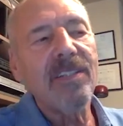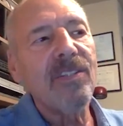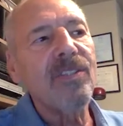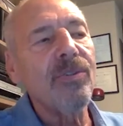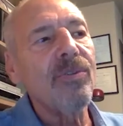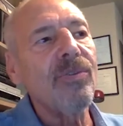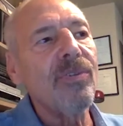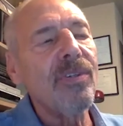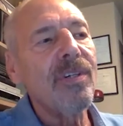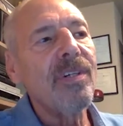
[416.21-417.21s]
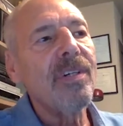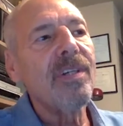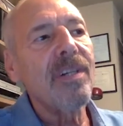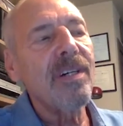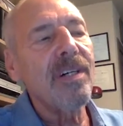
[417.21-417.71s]
to
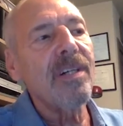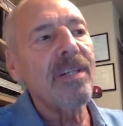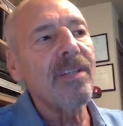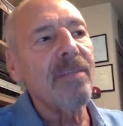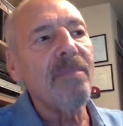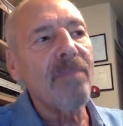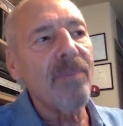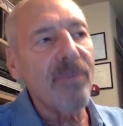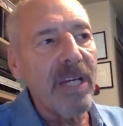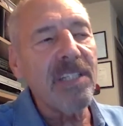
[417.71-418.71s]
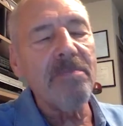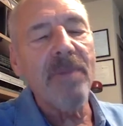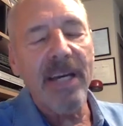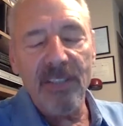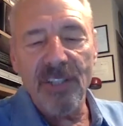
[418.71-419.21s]
the crazy
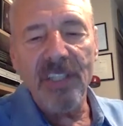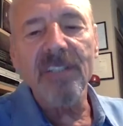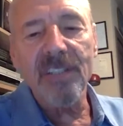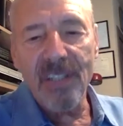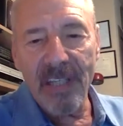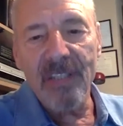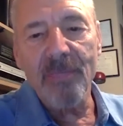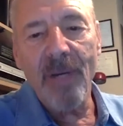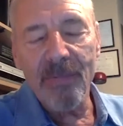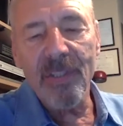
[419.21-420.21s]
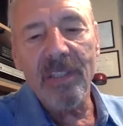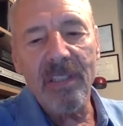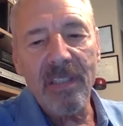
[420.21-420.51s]
mad genius that is Bob Dylan.